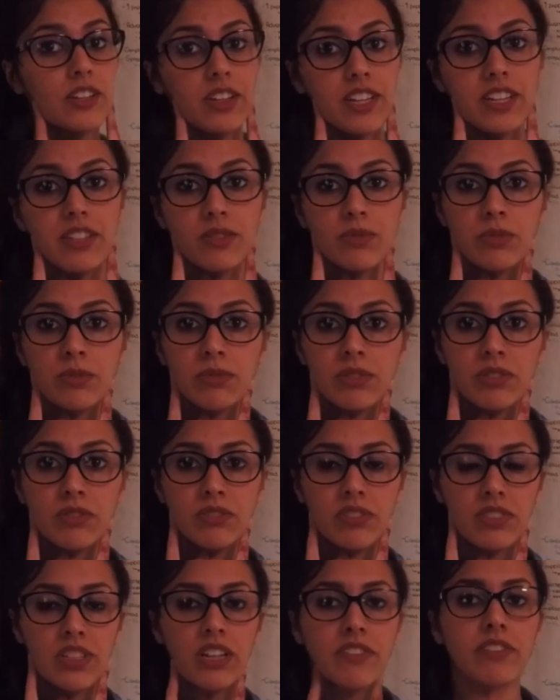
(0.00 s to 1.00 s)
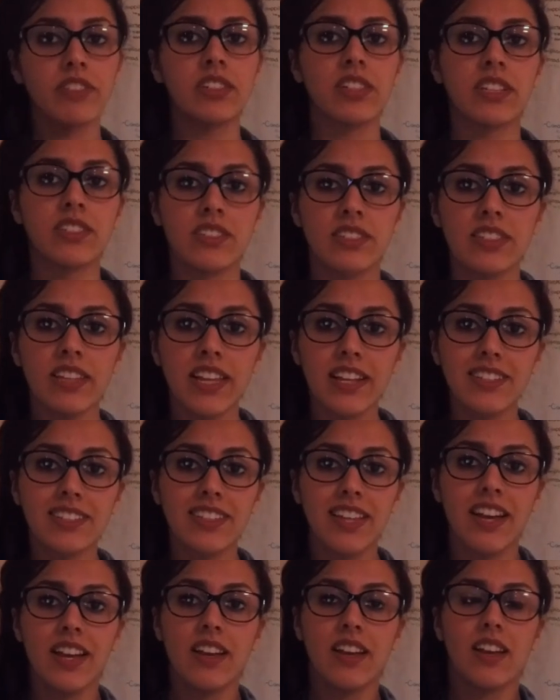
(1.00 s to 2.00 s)
Okay, so when we do salivary glands
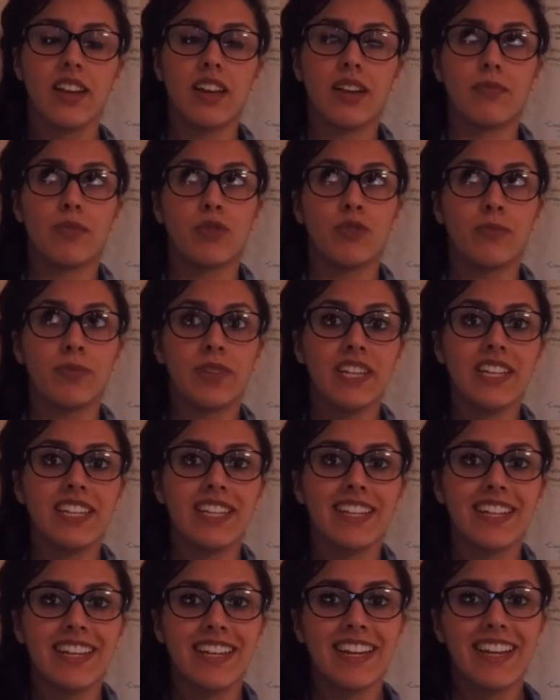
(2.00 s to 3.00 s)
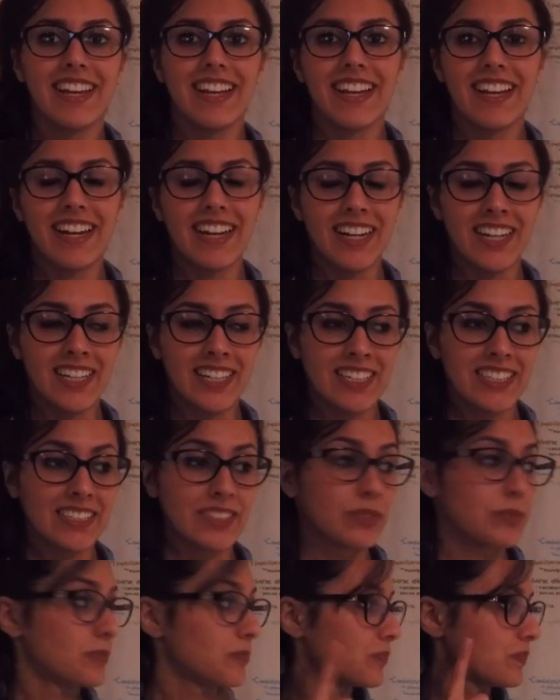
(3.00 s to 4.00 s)
next, I'm hoping
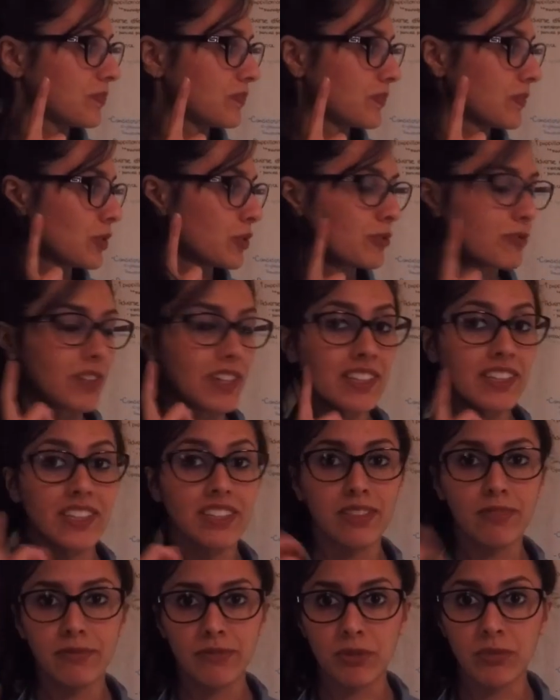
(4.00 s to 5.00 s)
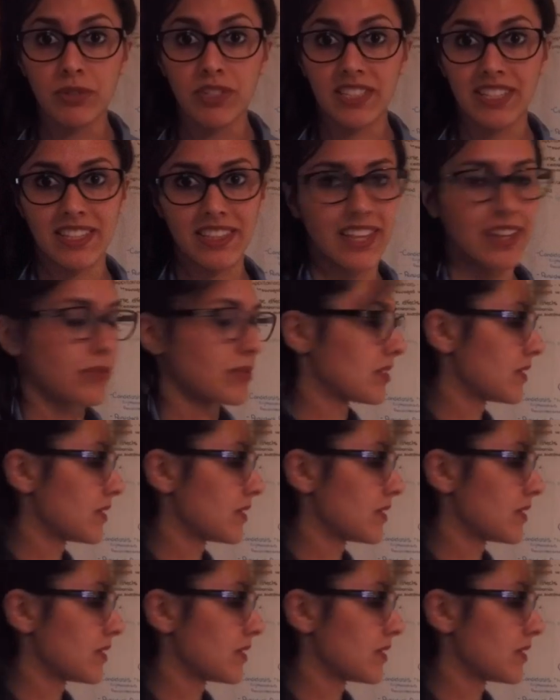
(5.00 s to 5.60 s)
you'll find that lymphoma is in that